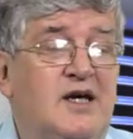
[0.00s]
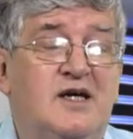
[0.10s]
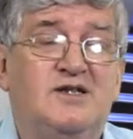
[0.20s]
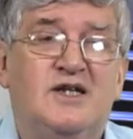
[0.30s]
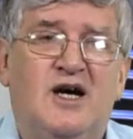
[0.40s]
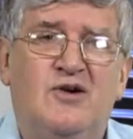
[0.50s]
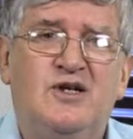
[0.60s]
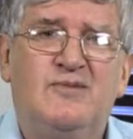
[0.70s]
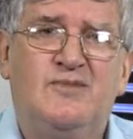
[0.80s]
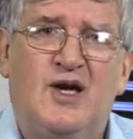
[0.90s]
It's the
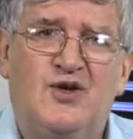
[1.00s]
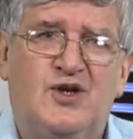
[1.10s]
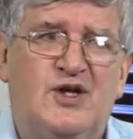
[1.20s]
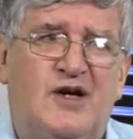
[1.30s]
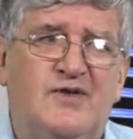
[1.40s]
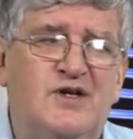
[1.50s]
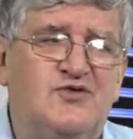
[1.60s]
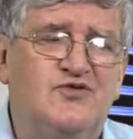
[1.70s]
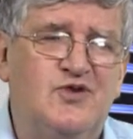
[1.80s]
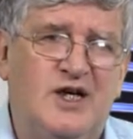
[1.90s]
only method of its
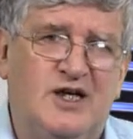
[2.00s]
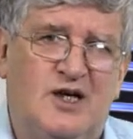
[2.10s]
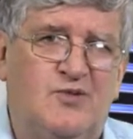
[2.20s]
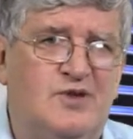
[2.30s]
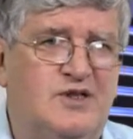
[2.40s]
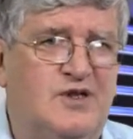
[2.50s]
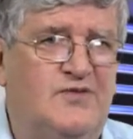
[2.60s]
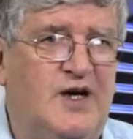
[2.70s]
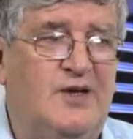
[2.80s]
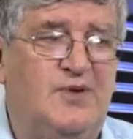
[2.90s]
rigour which is
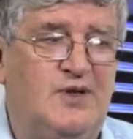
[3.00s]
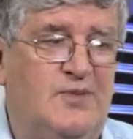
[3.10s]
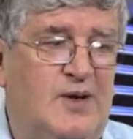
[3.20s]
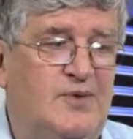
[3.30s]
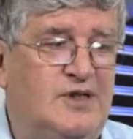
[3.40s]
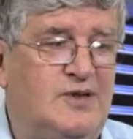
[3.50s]
available in the public